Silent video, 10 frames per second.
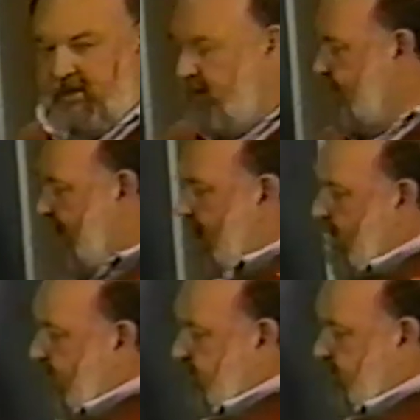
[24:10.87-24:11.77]
no matter
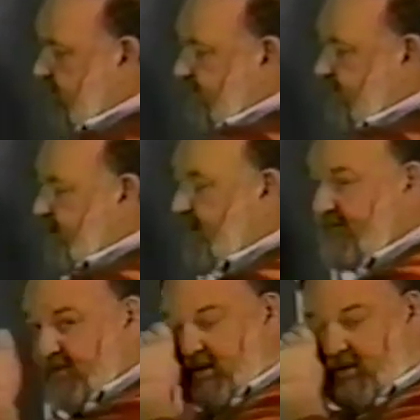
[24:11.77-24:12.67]
how much curvature you
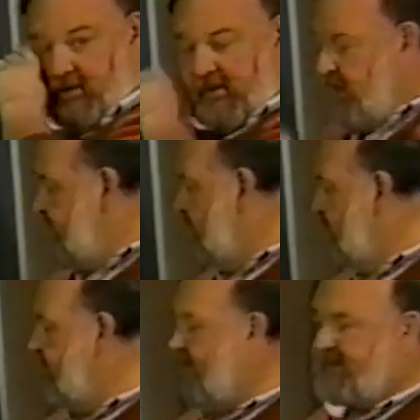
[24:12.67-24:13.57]
have in here, you
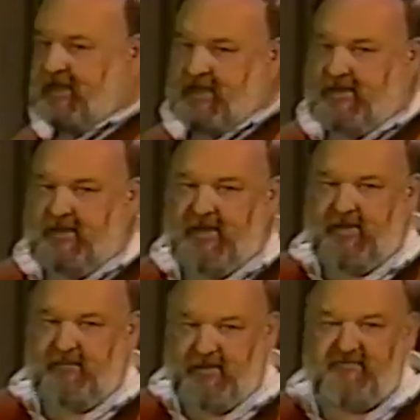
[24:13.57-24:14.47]
will make that
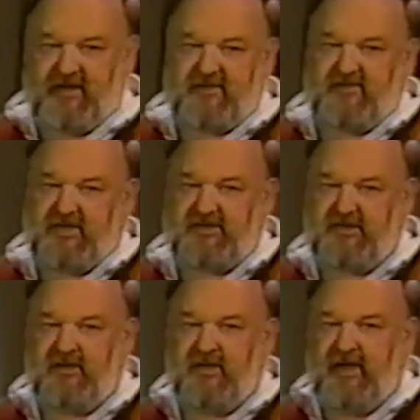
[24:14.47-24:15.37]
a reflex section,